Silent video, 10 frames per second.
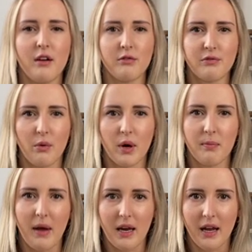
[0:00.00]
4
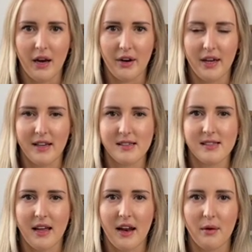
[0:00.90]
main areas
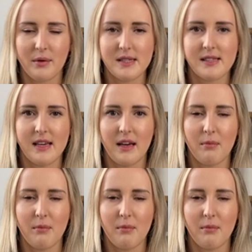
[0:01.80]
that I was seeing